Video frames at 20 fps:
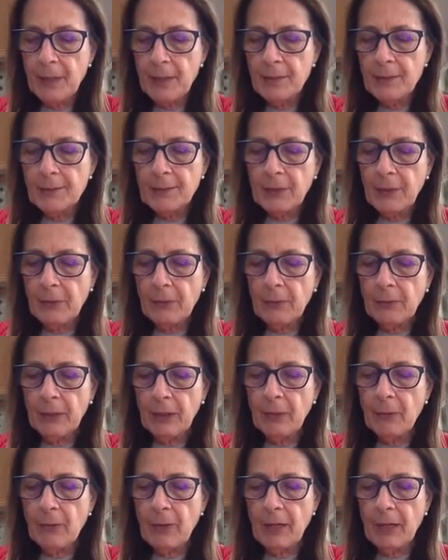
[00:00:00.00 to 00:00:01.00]
So
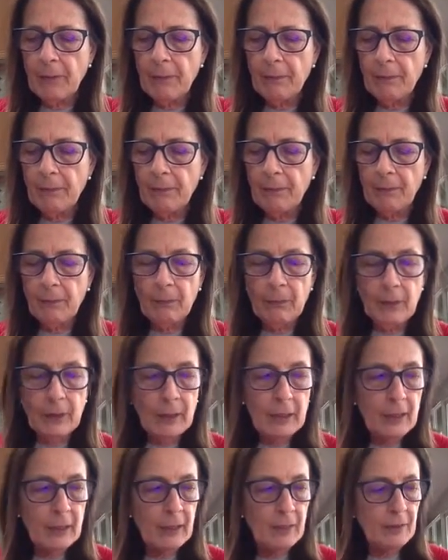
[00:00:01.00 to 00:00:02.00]
you want
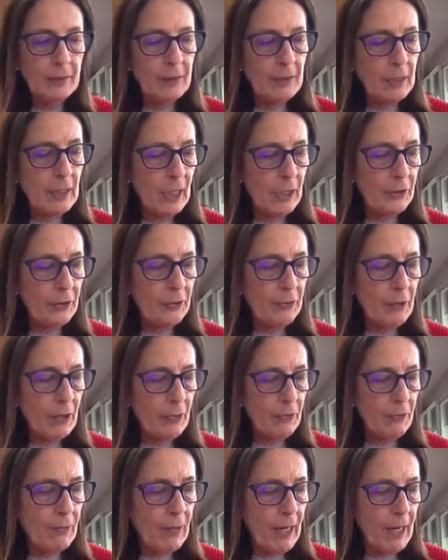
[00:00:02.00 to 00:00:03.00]
to color
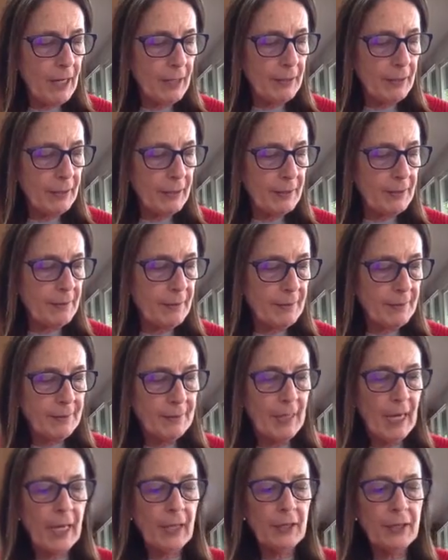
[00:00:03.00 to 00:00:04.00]
a rock that's a
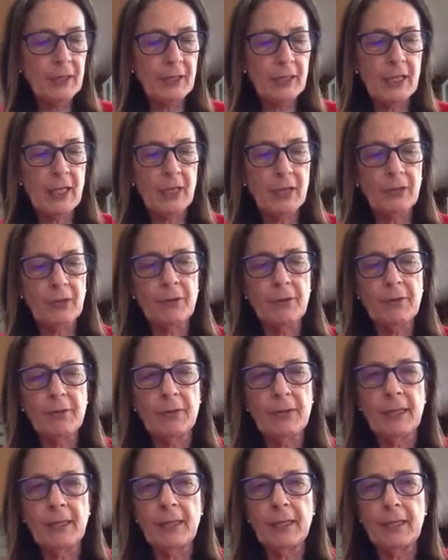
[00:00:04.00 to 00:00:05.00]
solid color,
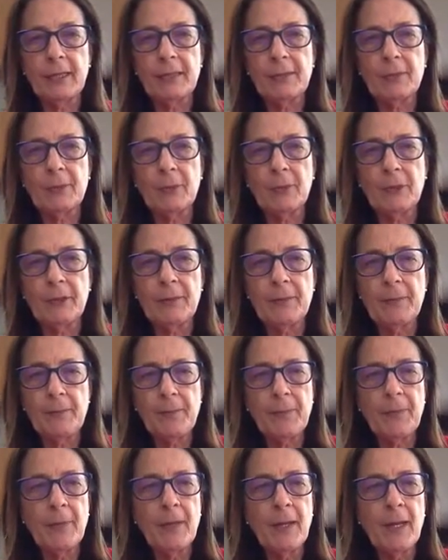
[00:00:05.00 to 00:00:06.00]
like this one.
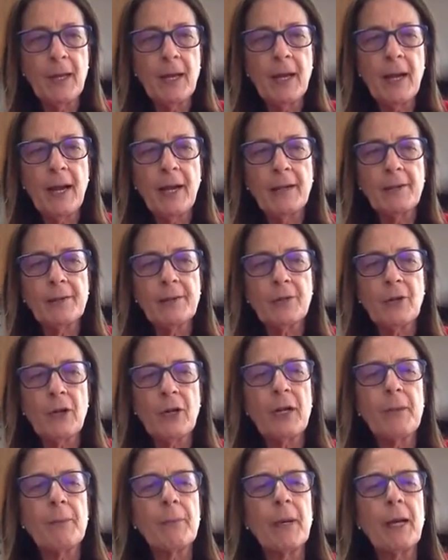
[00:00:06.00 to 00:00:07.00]
I
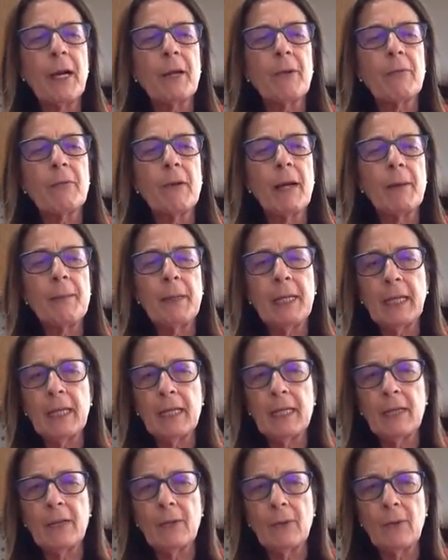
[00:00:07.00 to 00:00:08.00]
started by rubbing
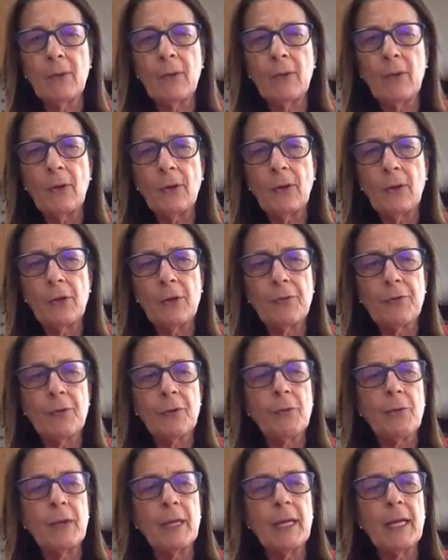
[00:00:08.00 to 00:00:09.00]
it all
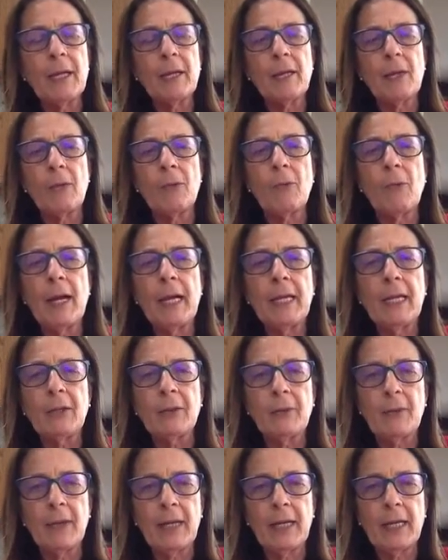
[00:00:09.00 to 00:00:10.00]
over with a white
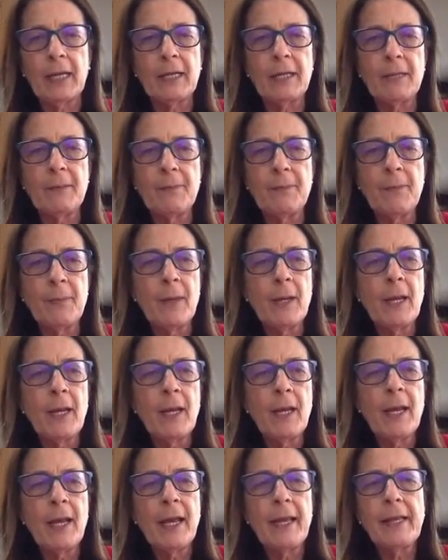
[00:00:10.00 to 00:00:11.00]
crayon,
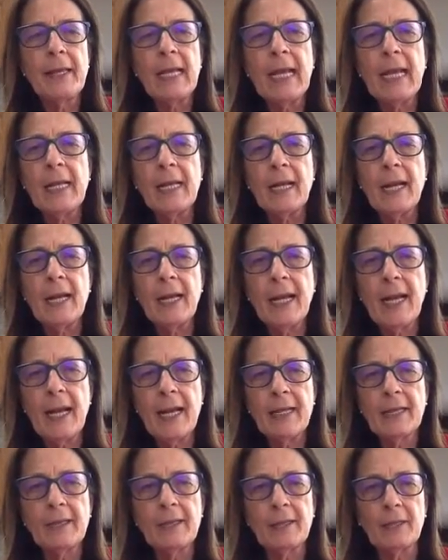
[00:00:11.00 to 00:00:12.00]
and then I
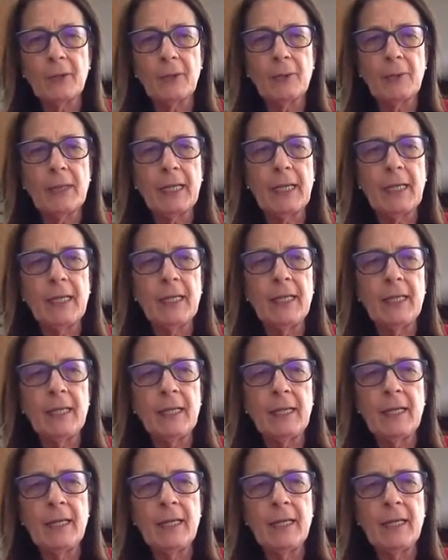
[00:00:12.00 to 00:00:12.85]
added the green.